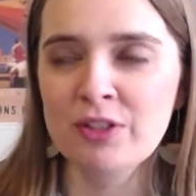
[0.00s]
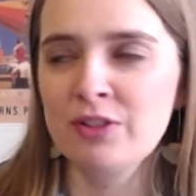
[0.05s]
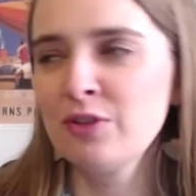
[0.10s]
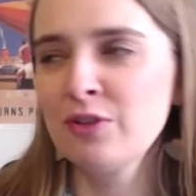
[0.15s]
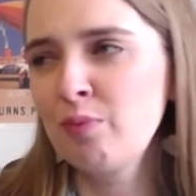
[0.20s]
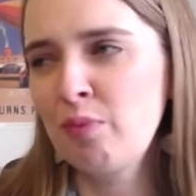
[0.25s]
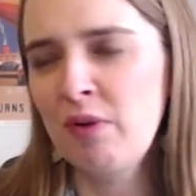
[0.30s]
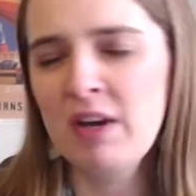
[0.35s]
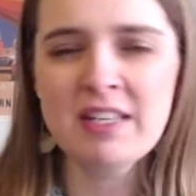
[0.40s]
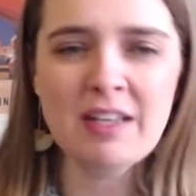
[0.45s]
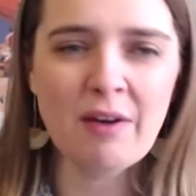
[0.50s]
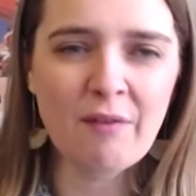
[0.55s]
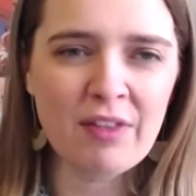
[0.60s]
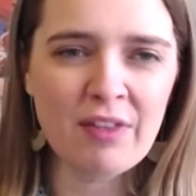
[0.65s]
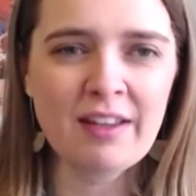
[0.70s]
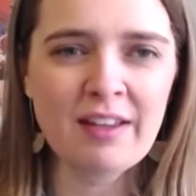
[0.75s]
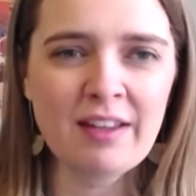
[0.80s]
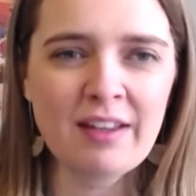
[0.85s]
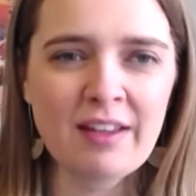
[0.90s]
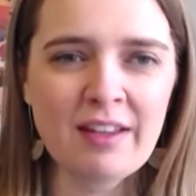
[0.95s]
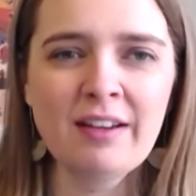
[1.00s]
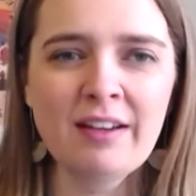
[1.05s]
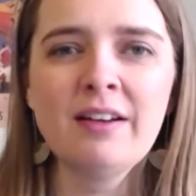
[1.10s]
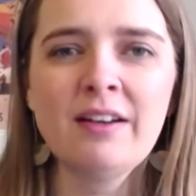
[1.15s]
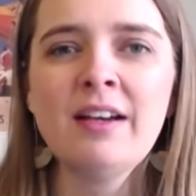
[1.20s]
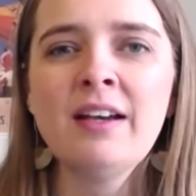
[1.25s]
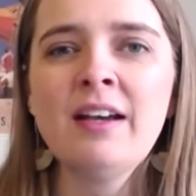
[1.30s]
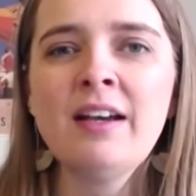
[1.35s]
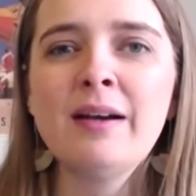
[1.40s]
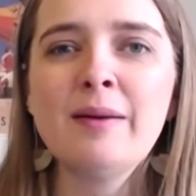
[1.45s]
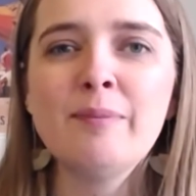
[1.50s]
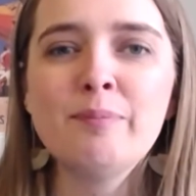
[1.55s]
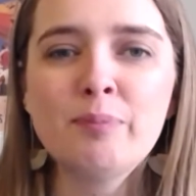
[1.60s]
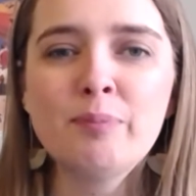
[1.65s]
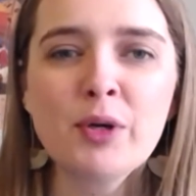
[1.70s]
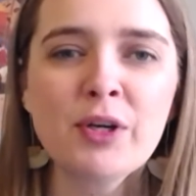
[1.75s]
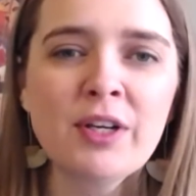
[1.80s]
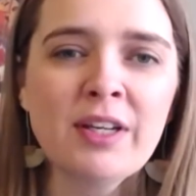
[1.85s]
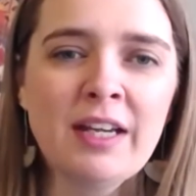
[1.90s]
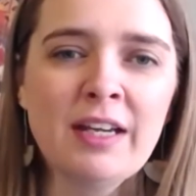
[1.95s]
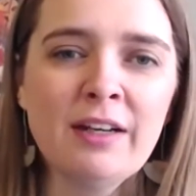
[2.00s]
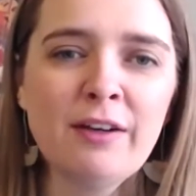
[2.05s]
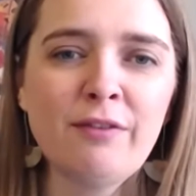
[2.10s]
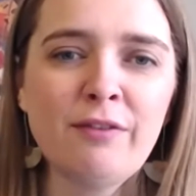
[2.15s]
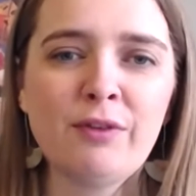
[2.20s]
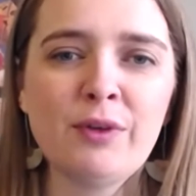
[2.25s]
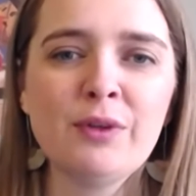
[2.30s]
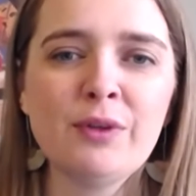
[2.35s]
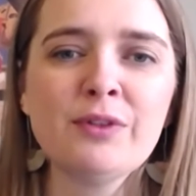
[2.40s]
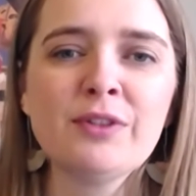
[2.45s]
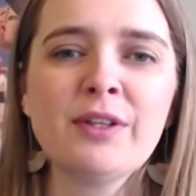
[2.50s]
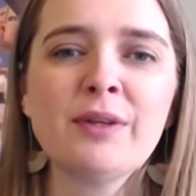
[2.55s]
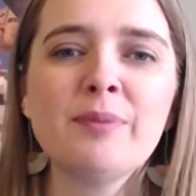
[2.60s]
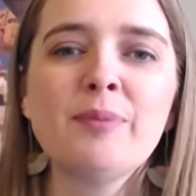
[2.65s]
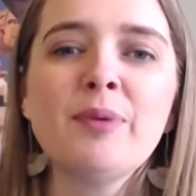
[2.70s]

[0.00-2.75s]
Just print everything out and put it in a folder,